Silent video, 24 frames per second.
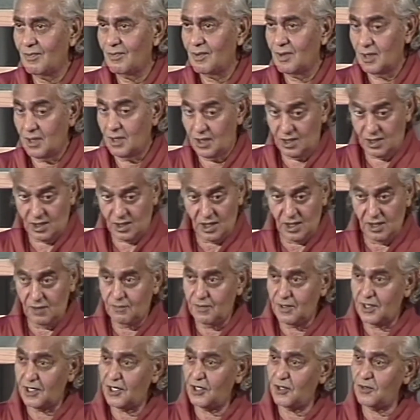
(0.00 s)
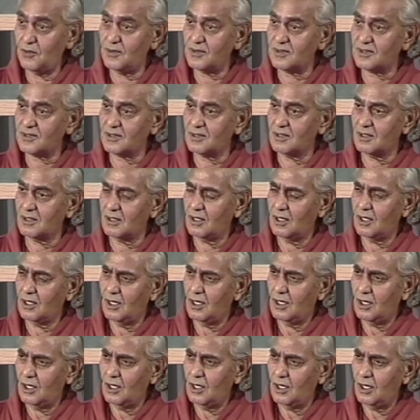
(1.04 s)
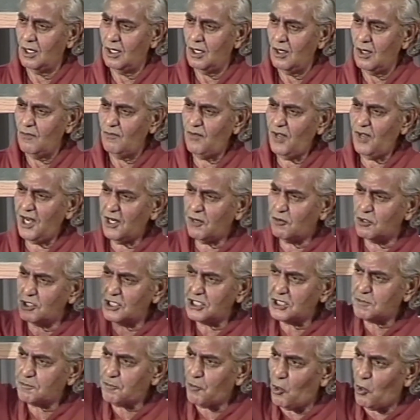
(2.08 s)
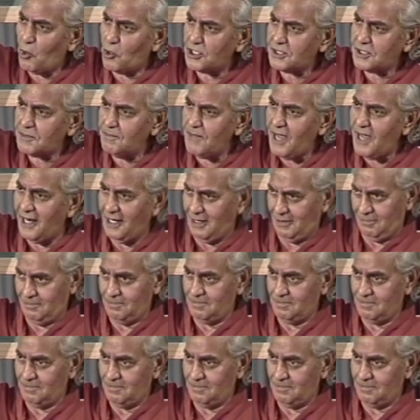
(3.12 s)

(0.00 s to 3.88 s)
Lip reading: He can even reduce. Very good sportsman.